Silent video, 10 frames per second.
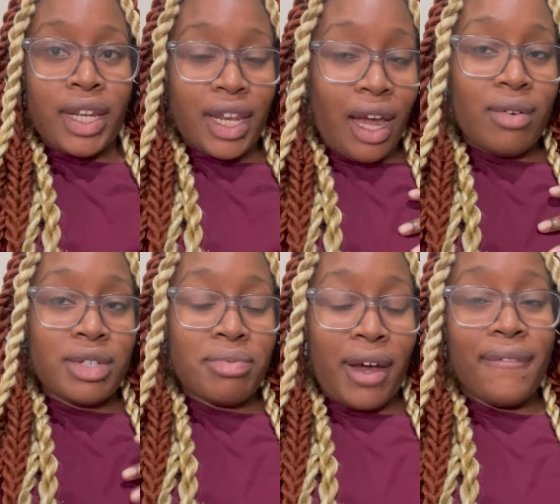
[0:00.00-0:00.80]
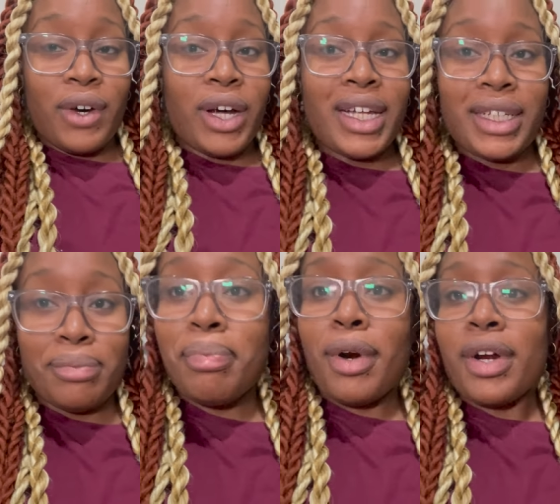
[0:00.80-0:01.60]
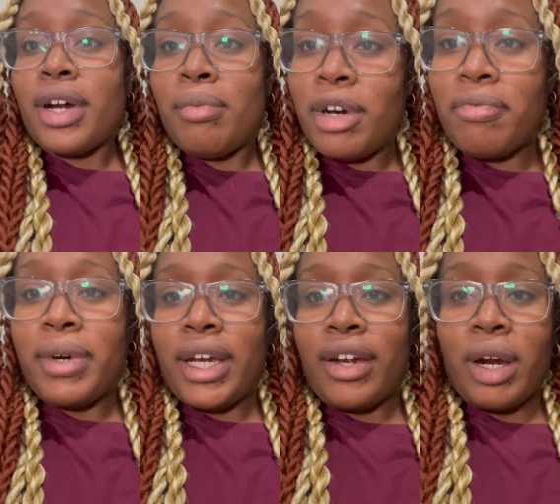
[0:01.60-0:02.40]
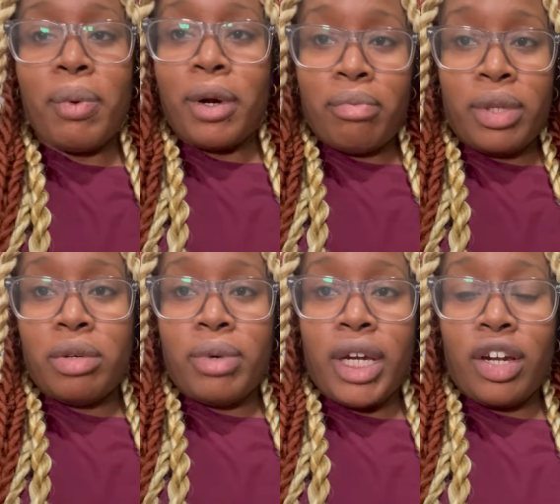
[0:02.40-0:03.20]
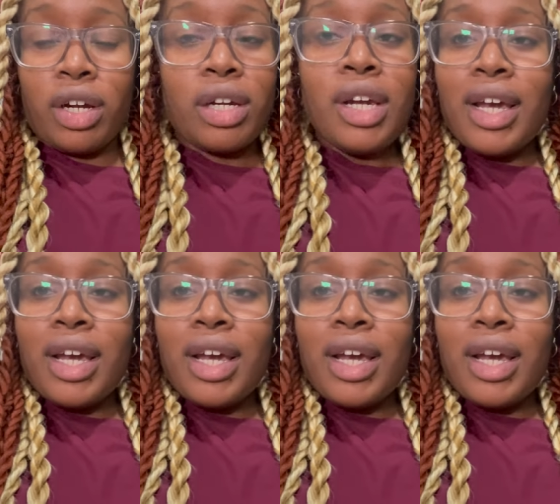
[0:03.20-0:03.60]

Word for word: That was my fault. I didn't part above my ear, I part below my ear.